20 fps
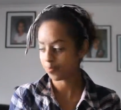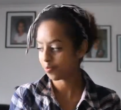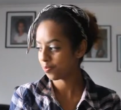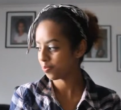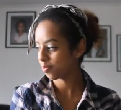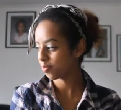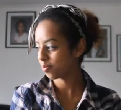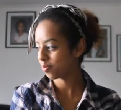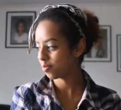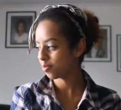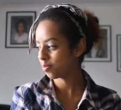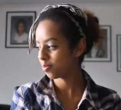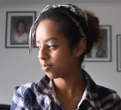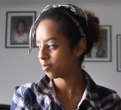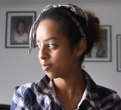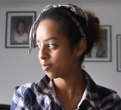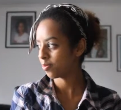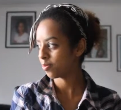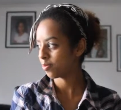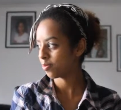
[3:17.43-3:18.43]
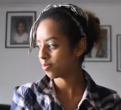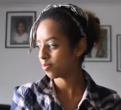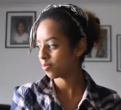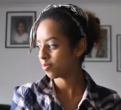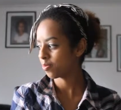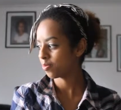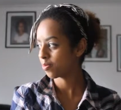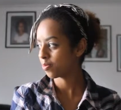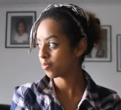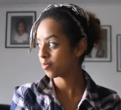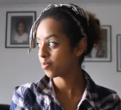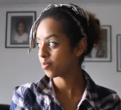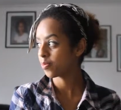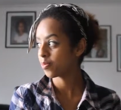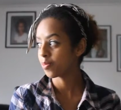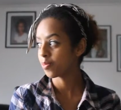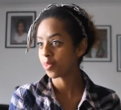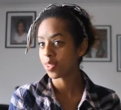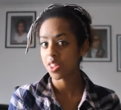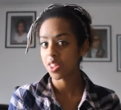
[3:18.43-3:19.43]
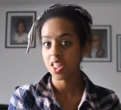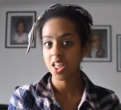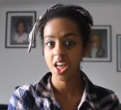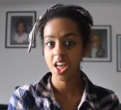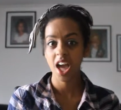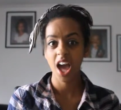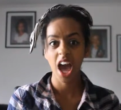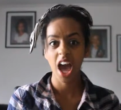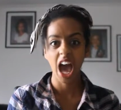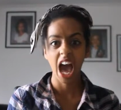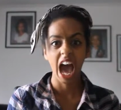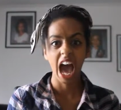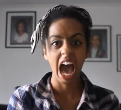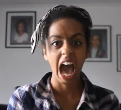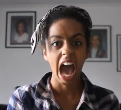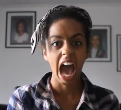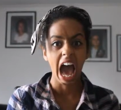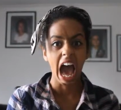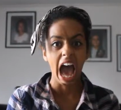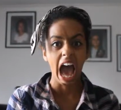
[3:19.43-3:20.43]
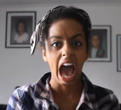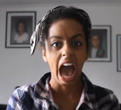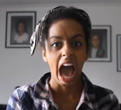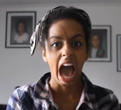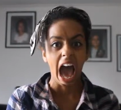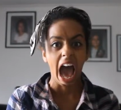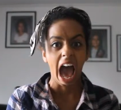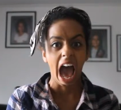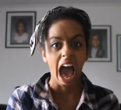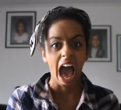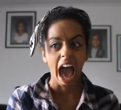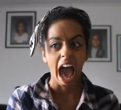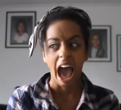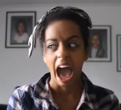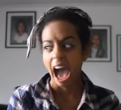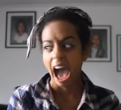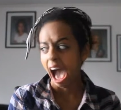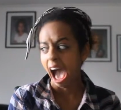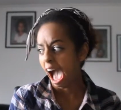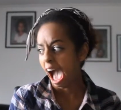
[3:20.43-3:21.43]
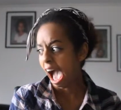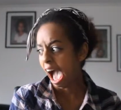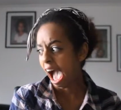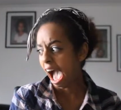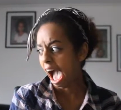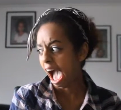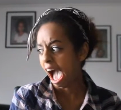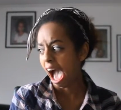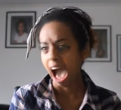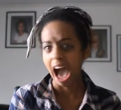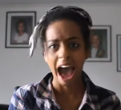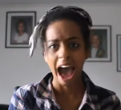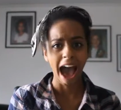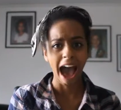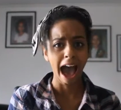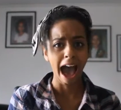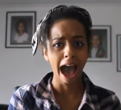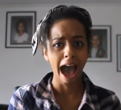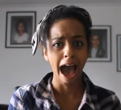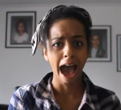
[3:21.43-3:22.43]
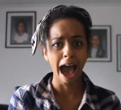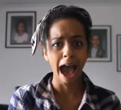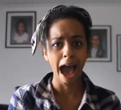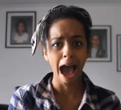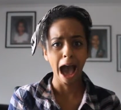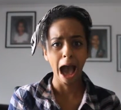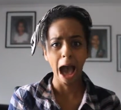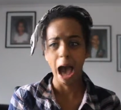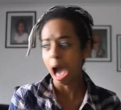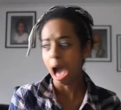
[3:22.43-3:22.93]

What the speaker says: No one is speaking in this clip.